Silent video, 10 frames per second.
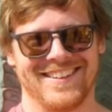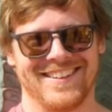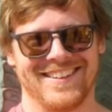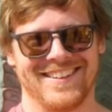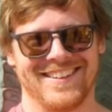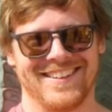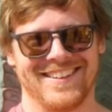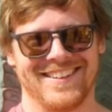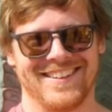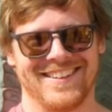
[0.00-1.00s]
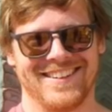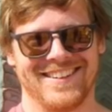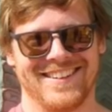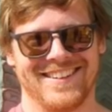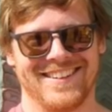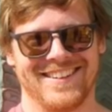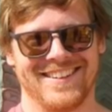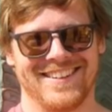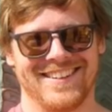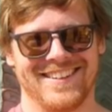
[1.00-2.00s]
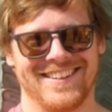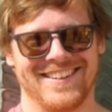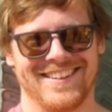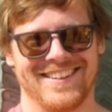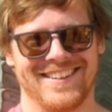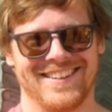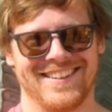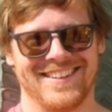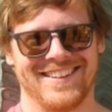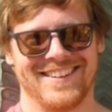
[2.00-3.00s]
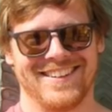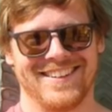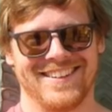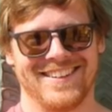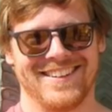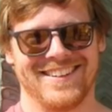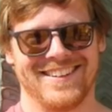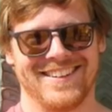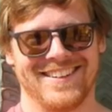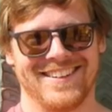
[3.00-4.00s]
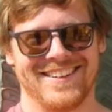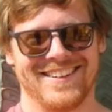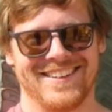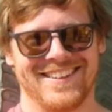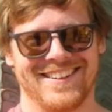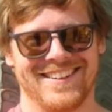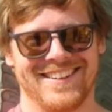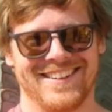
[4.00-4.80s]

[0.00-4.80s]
No words are spoken by the person on screen.